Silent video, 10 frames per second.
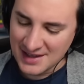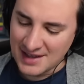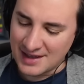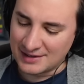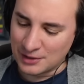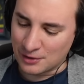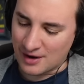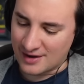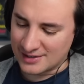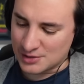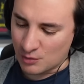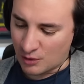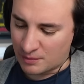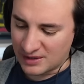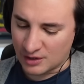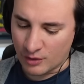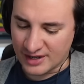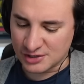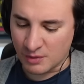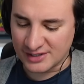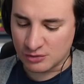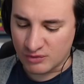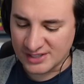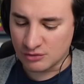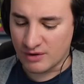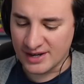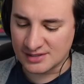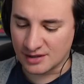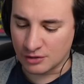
In your eyes, what would be the quickest way to resurrect